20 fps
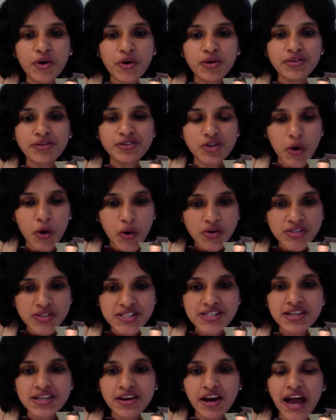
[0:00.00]

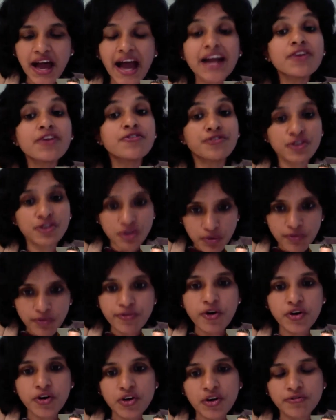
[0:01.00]
talks and
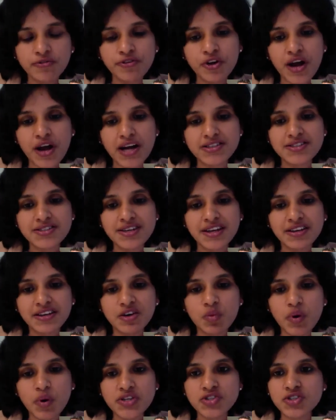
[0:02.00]
for answering the
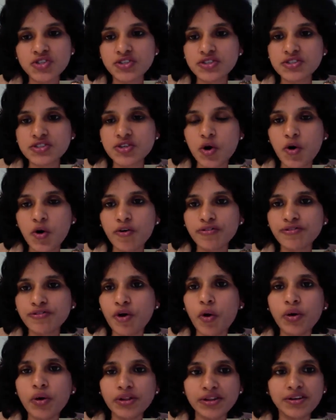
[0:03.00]
questions of
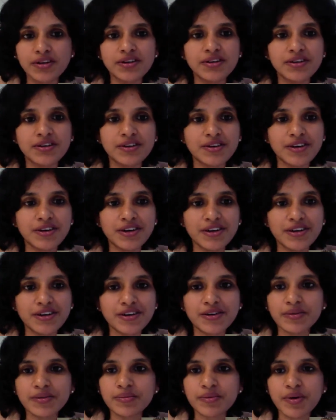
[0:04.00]
all
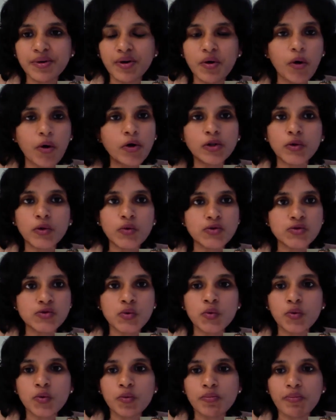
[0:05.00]
those
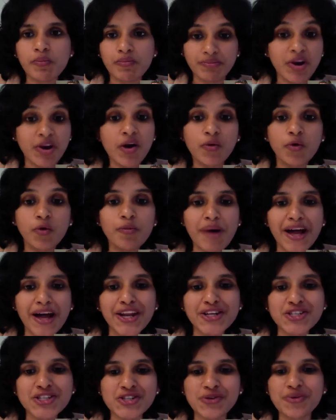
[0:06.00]
who
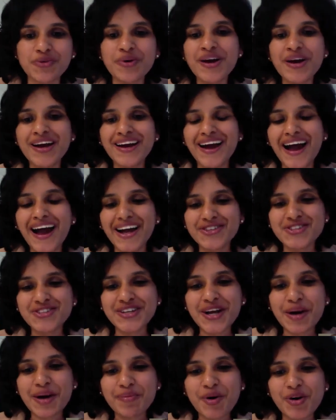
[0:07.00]
managed to actually
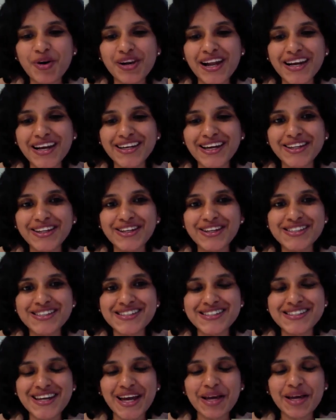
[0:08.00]
come online at this
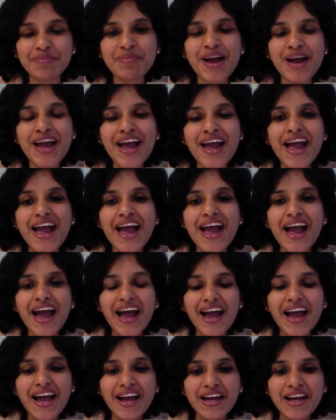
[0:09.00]
time.
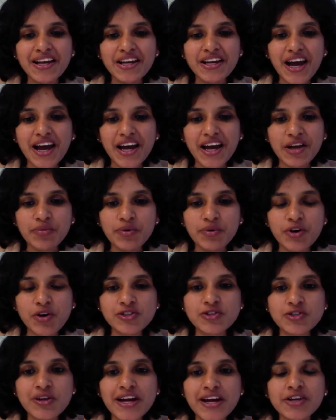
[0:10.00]
And I would
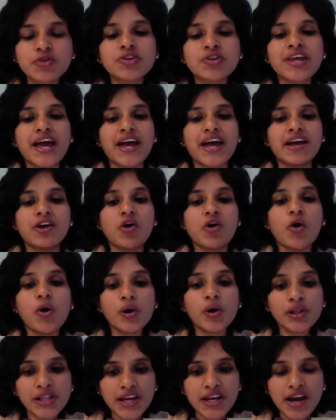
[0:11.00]
also like to thank
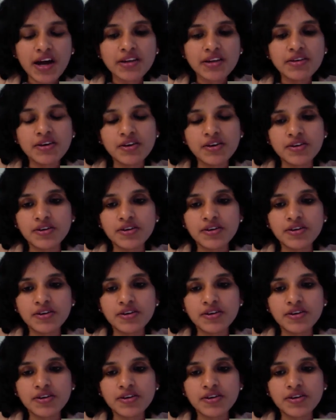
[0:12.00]
all the other